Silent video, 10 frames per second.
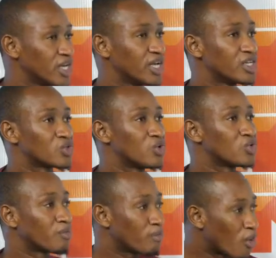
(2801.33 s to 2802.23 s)
that is going
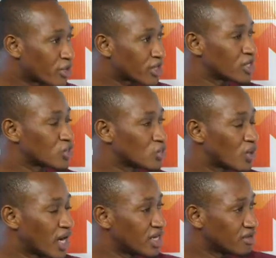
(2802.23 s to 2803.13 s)
to point at you and